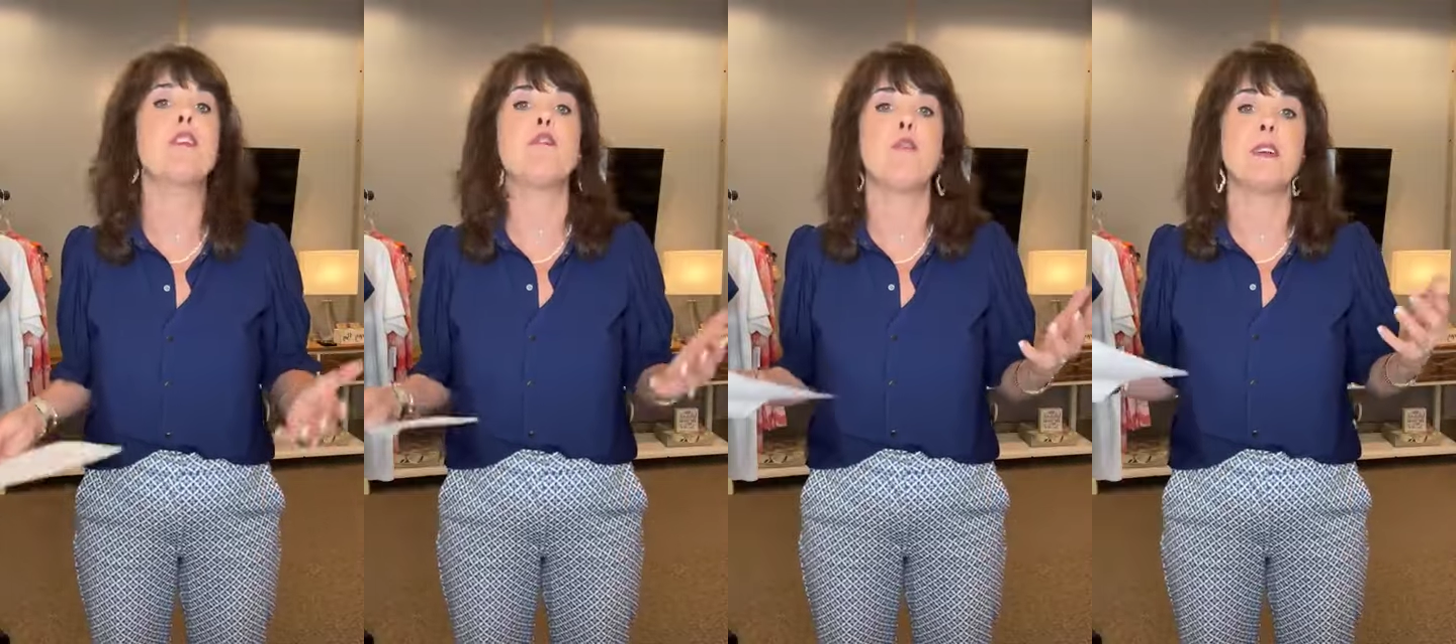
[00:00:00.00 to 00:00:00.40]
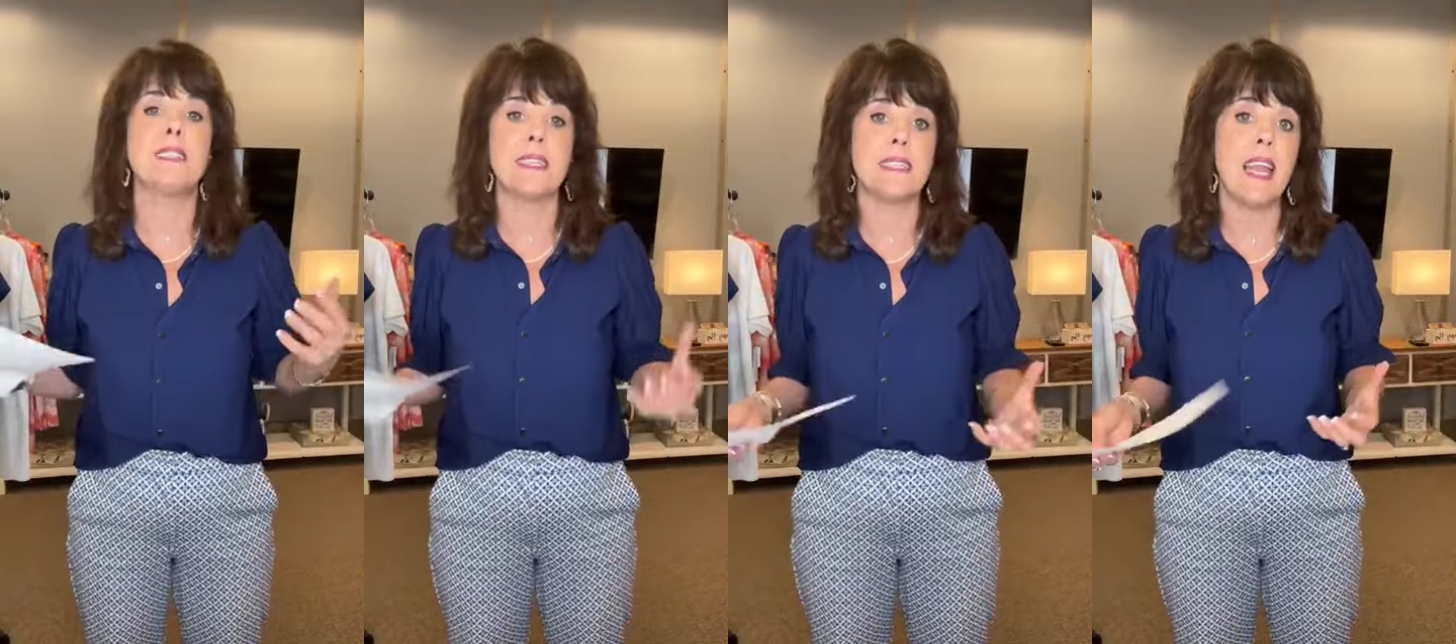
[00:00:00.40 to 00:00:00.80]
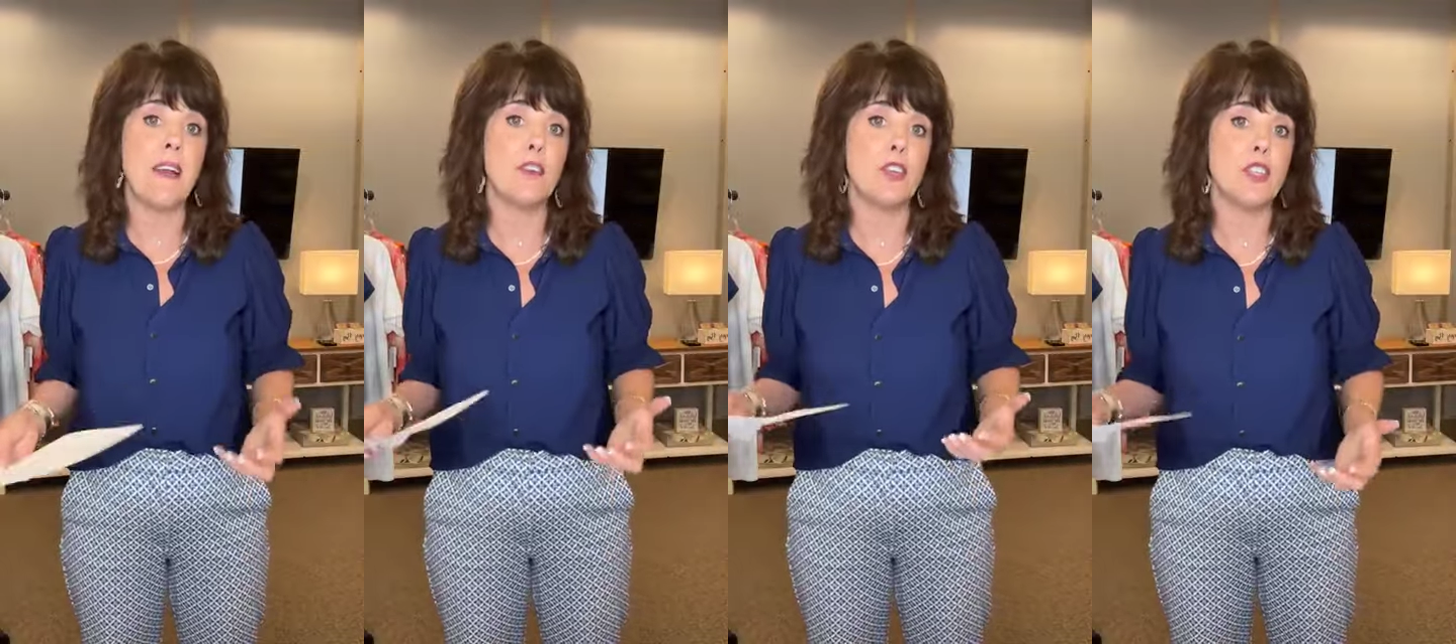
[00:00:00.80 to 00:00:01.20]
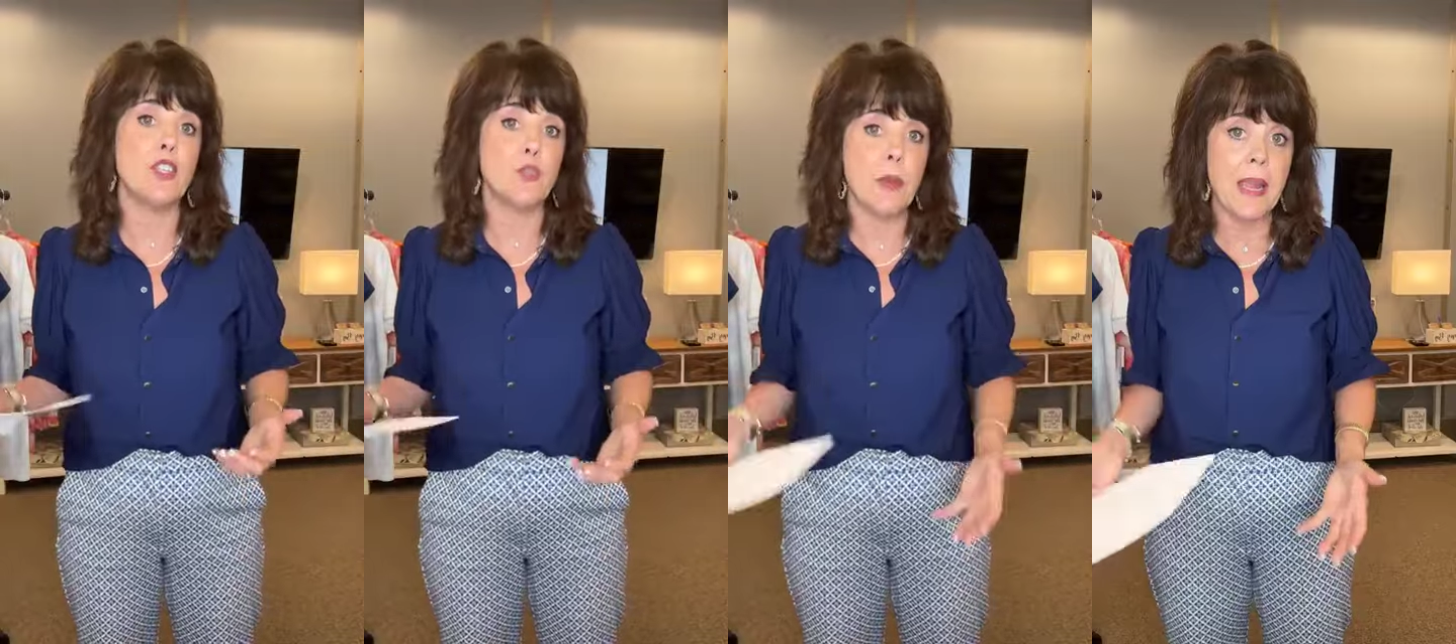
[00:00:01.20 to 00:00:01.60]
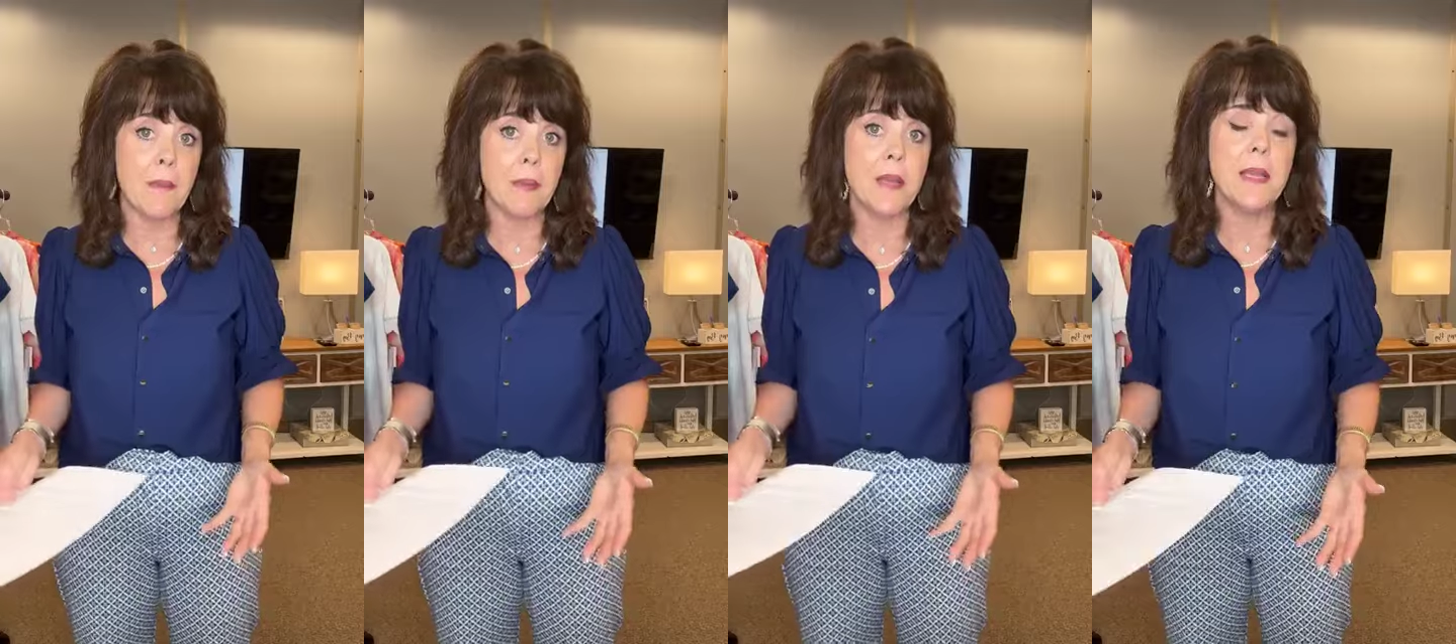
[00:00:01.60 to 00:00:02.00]
therefore it doesn't have a good
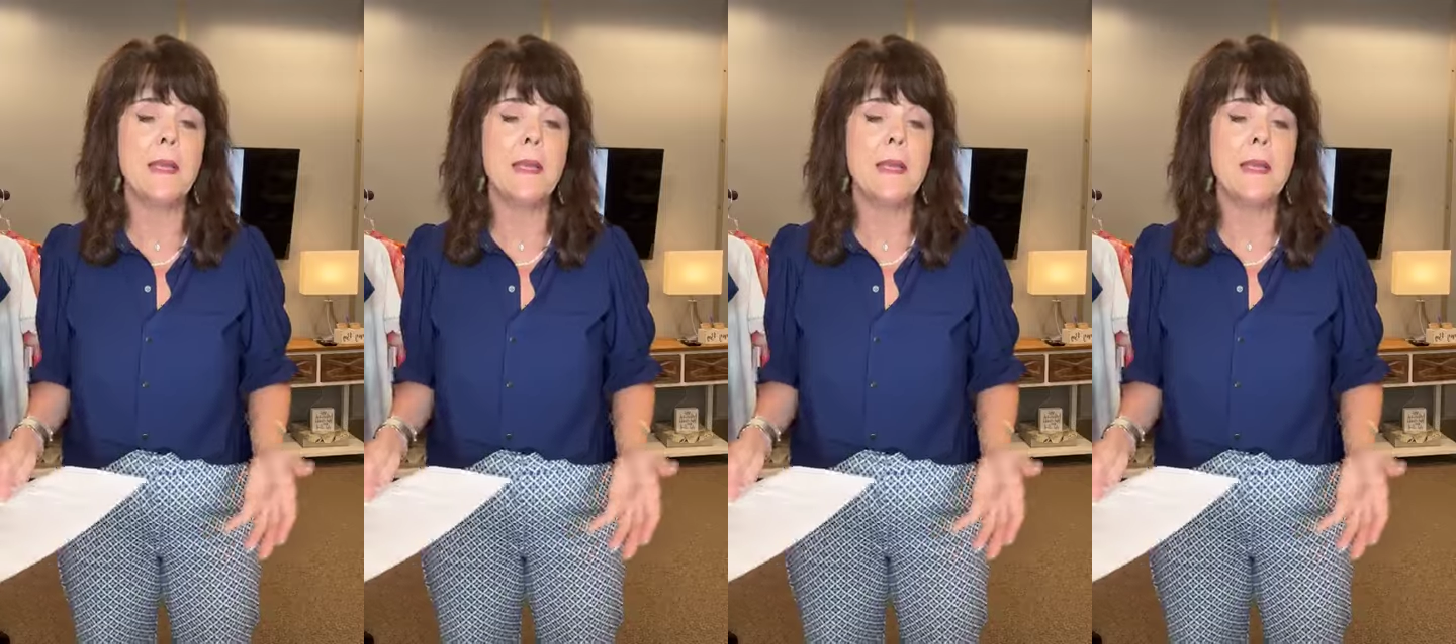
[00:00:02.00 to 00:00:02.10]
drape.